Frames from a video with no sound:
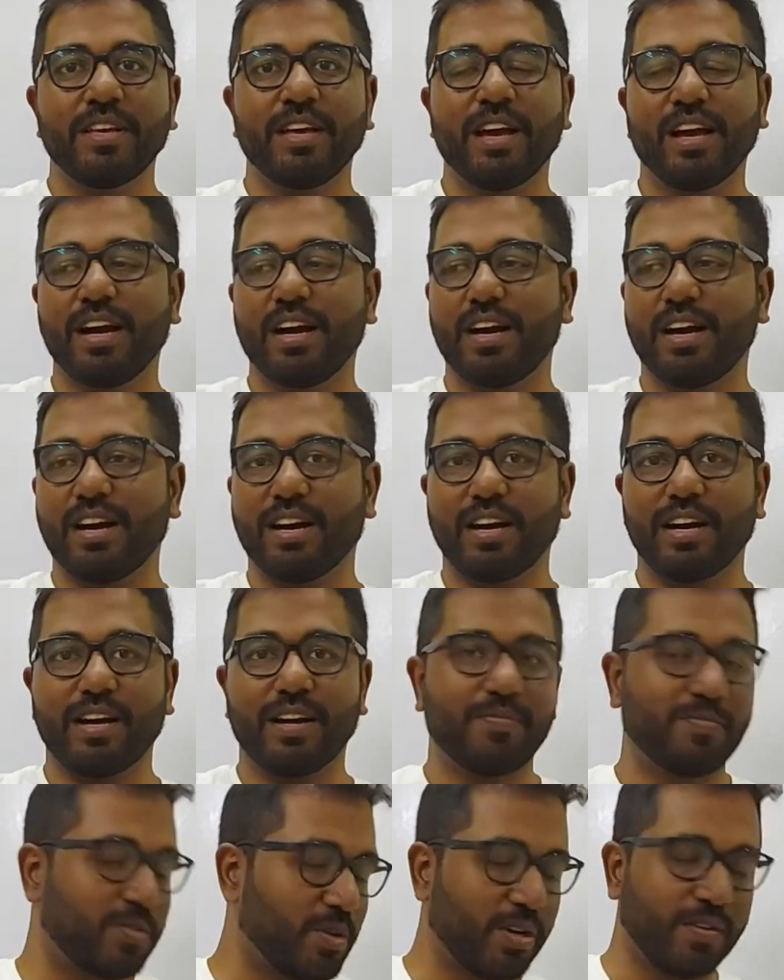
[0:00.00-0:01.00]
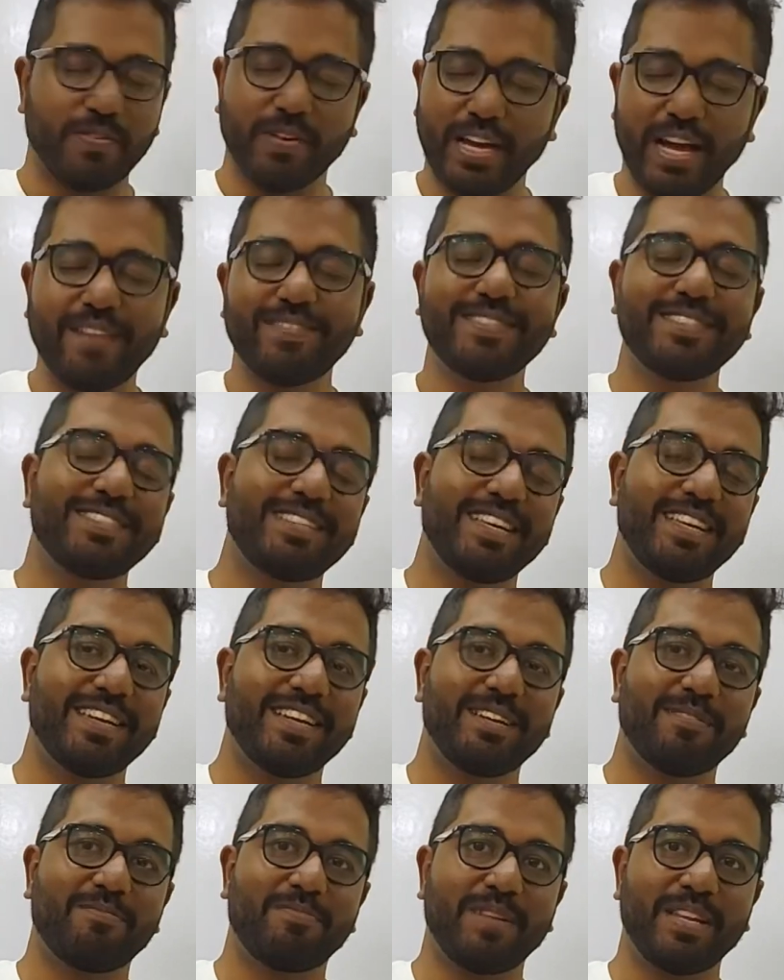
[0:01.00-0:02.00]
So if you haven't
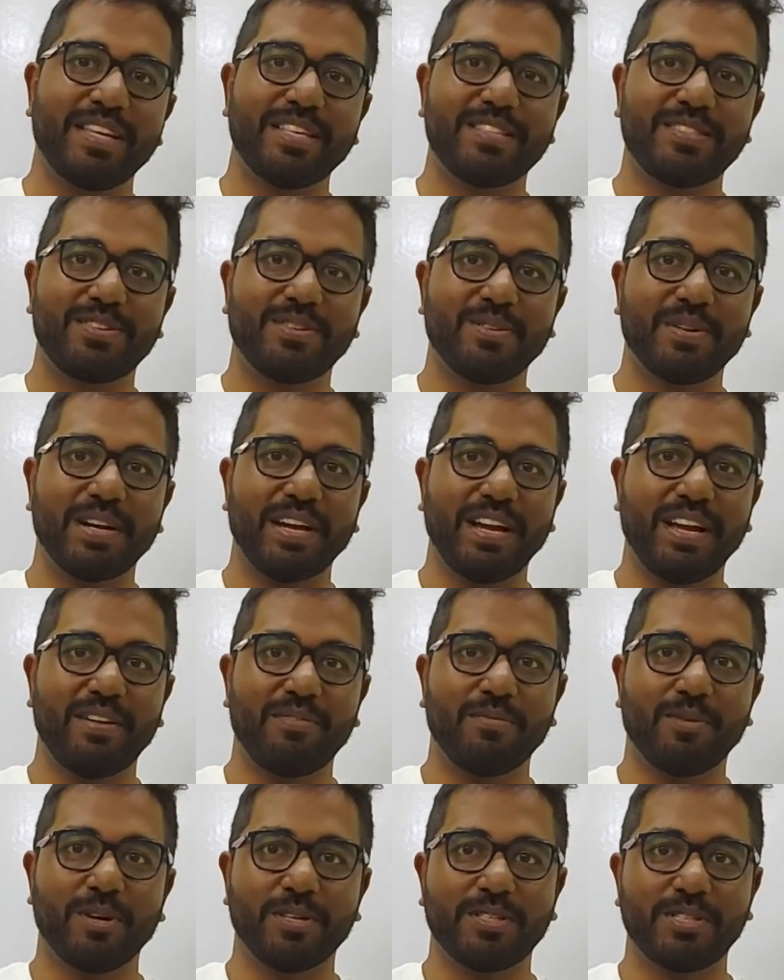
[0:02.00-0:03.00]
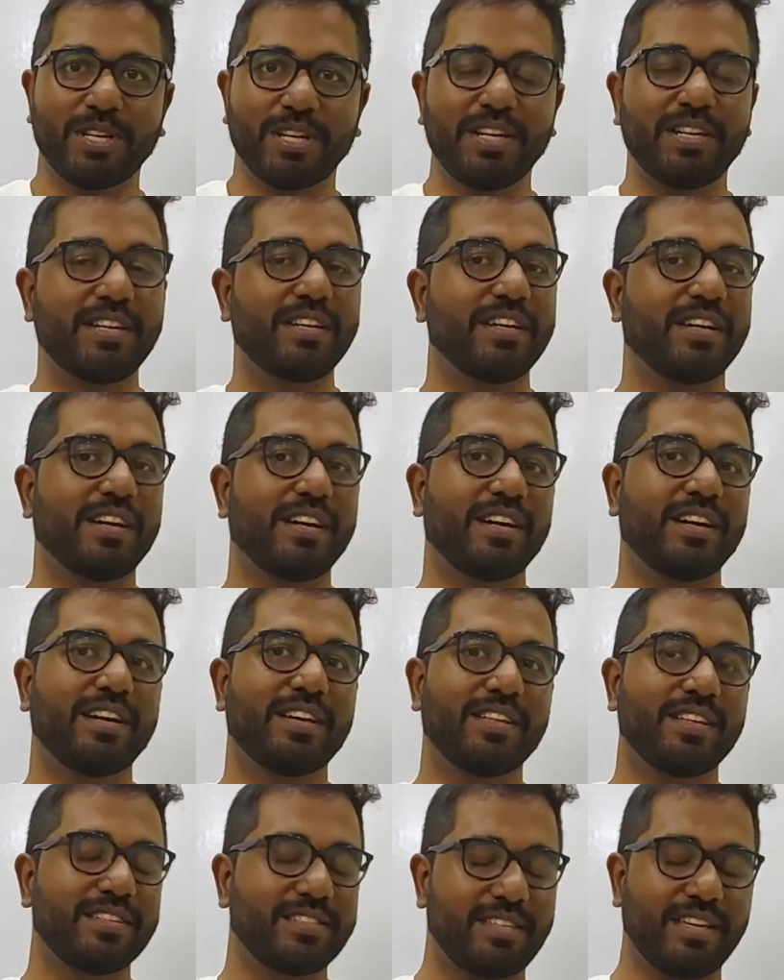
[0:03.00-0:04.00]
seen it, please go ahead, watch it.
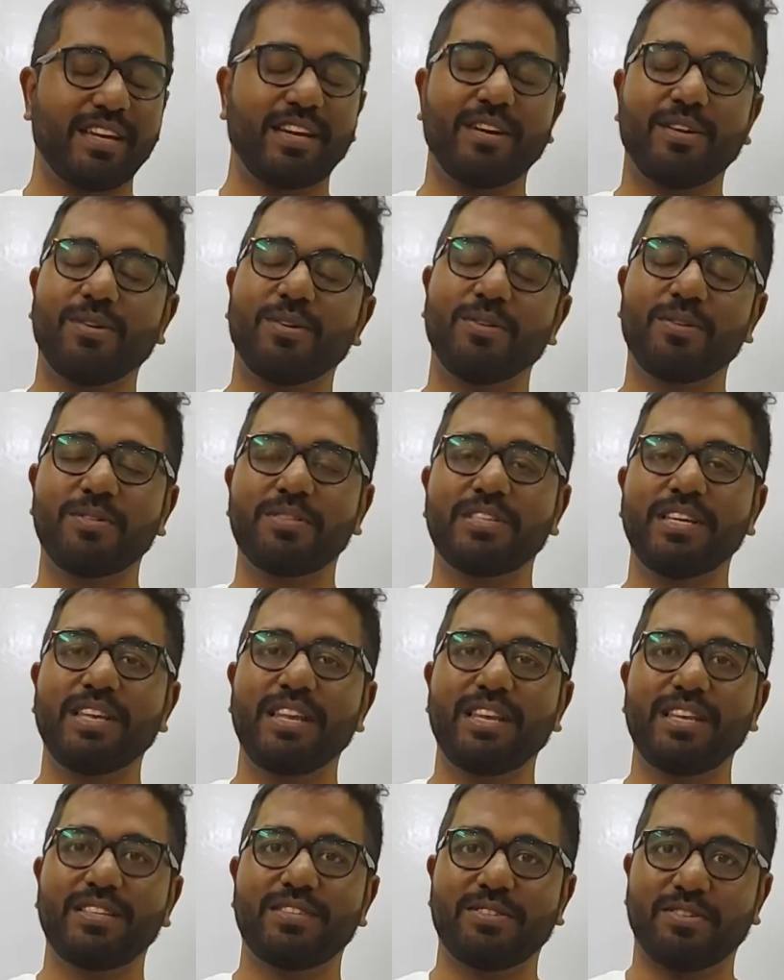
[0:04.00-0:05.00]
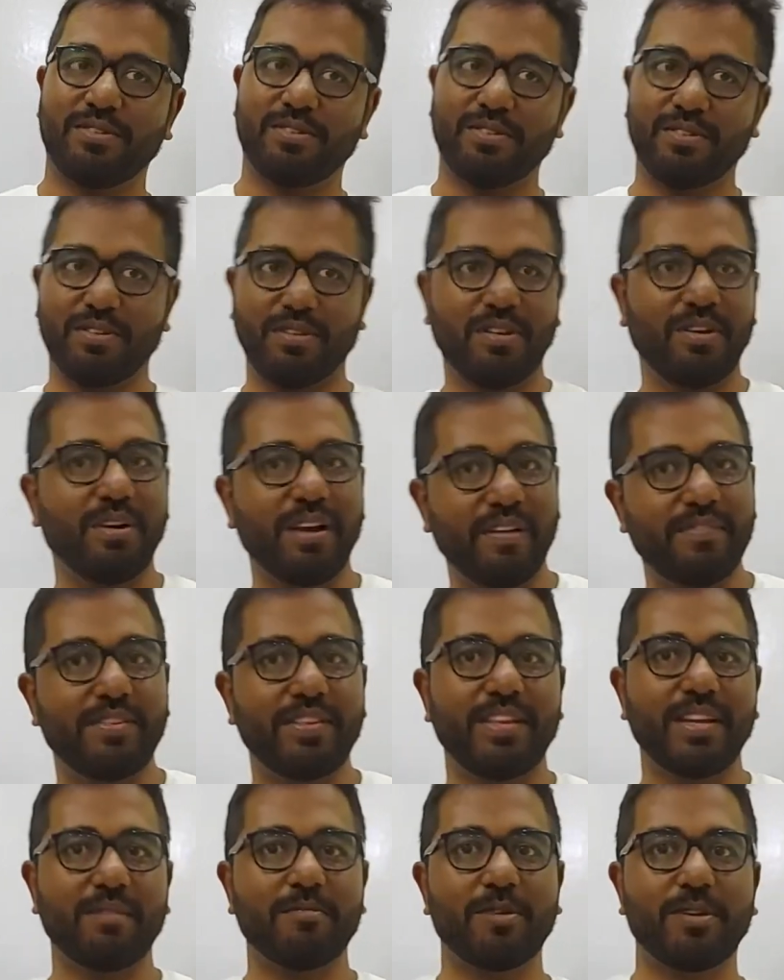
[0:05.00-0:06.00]
There's like a whole series on
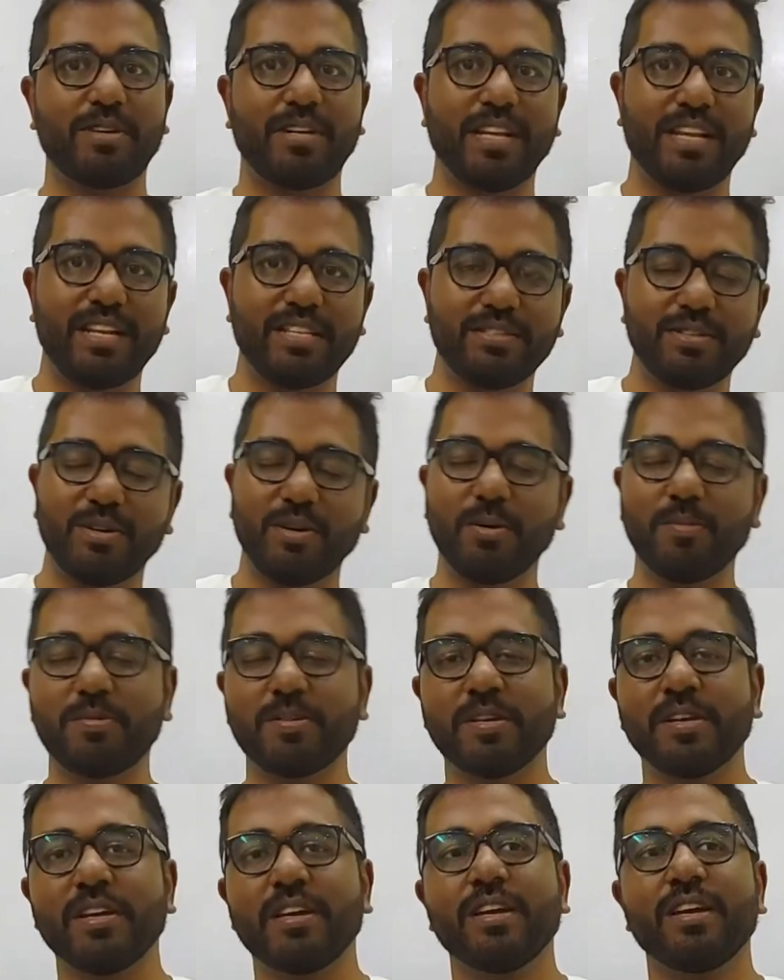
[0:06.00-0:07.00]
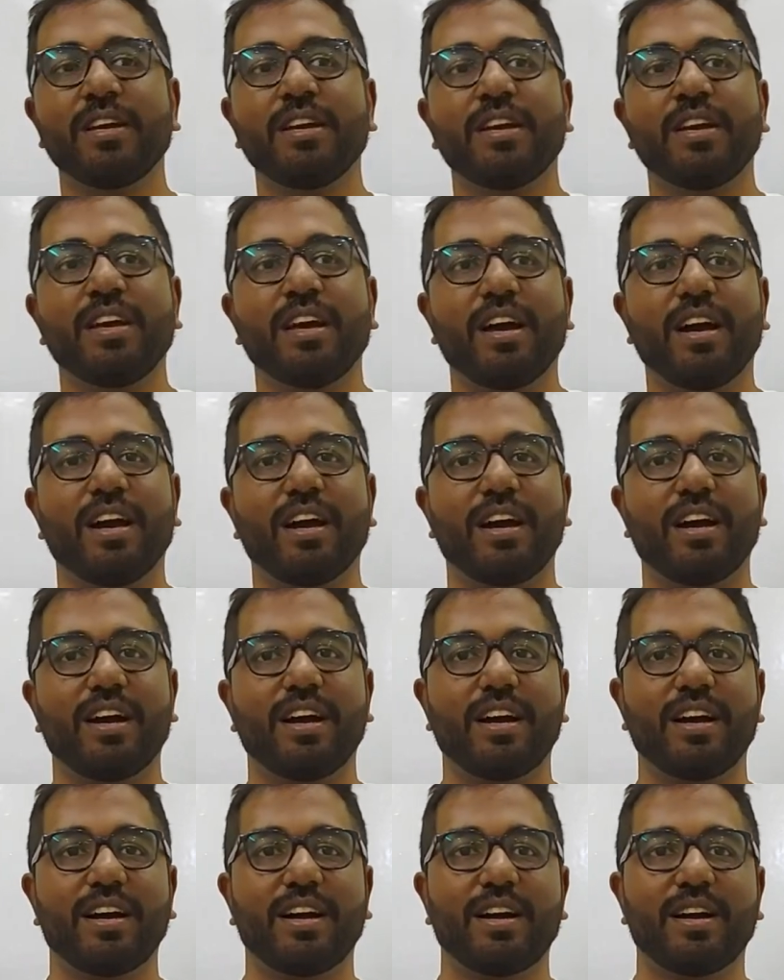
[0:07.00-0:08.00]
everything about telescopes.
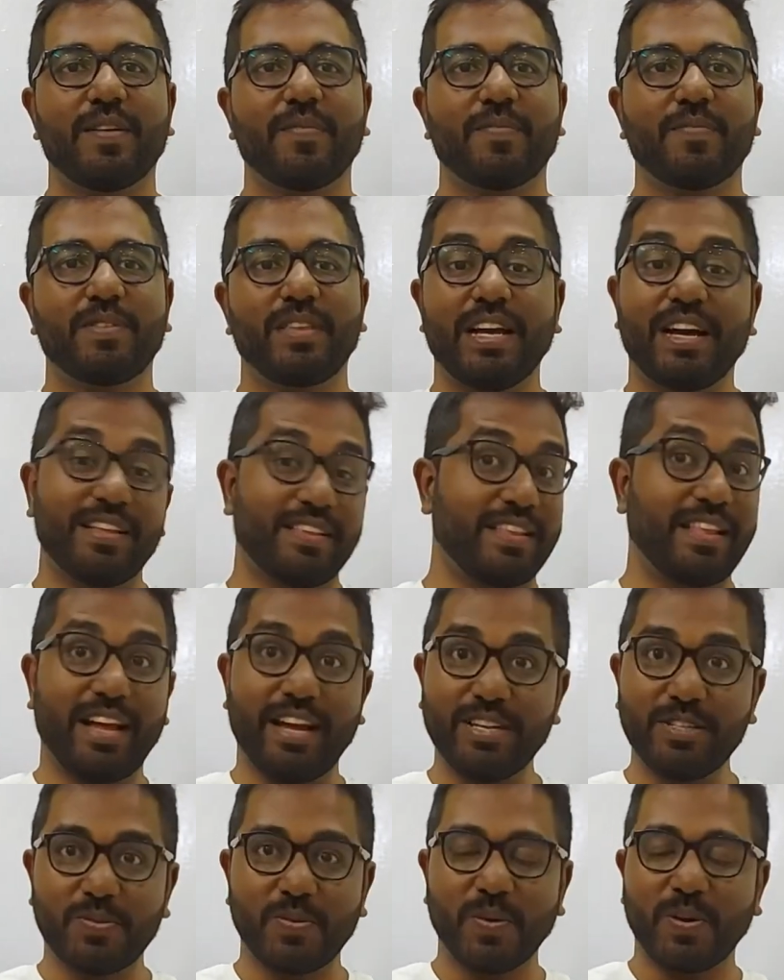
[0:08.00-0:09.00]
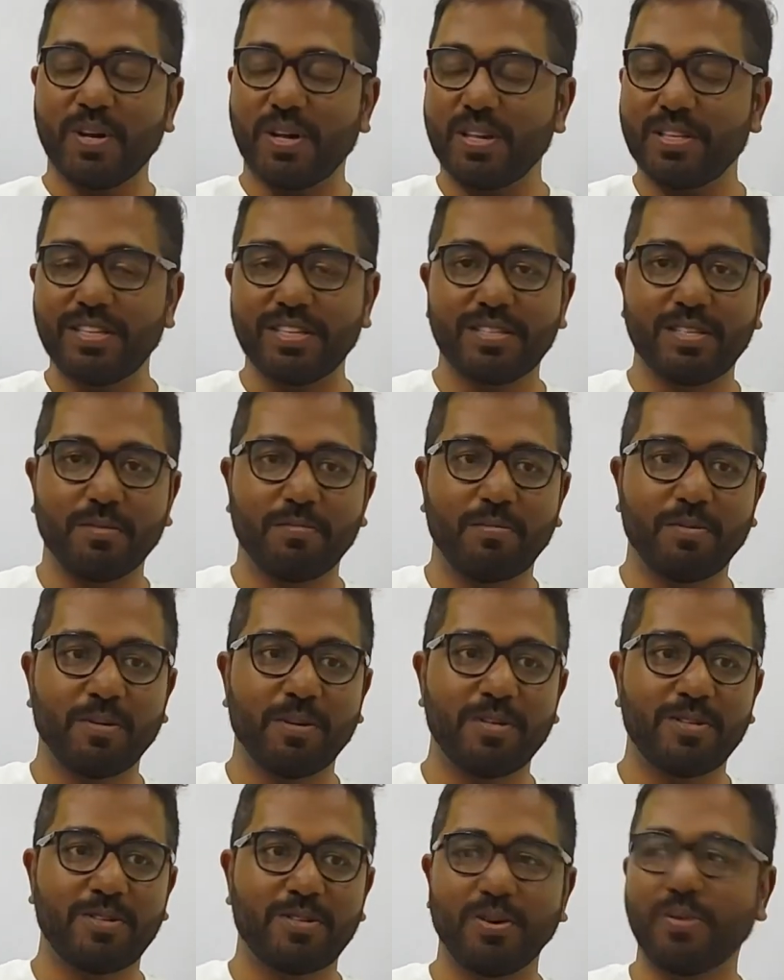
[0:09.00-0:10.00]
Yeah, thanks for all the support.